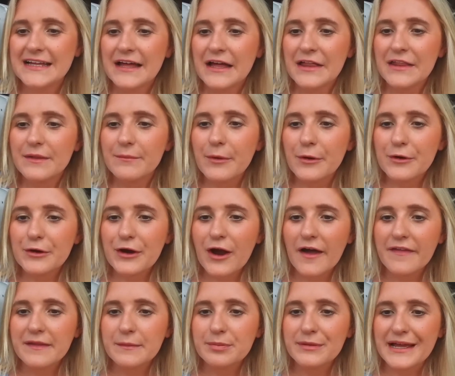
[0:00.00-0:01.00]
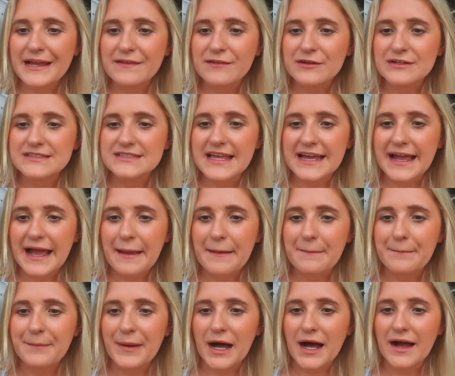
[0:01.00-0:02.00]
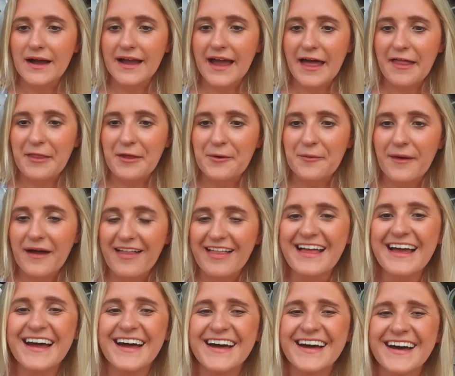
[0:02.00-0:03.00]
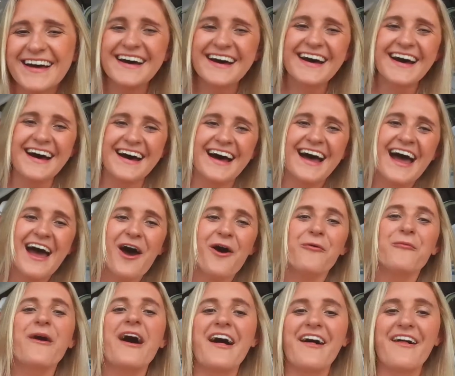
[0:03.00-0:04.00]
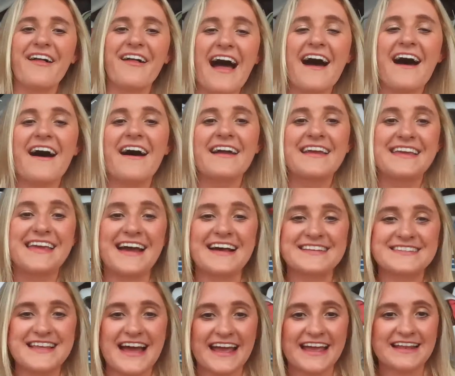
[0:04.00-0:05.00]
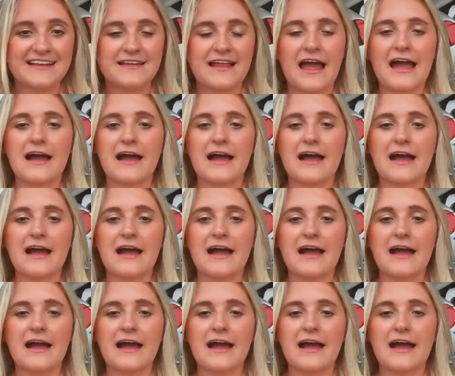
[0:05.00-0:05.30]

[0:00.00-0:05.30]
Motor on the plane looks like a bug, LOL. Well, yes, I can.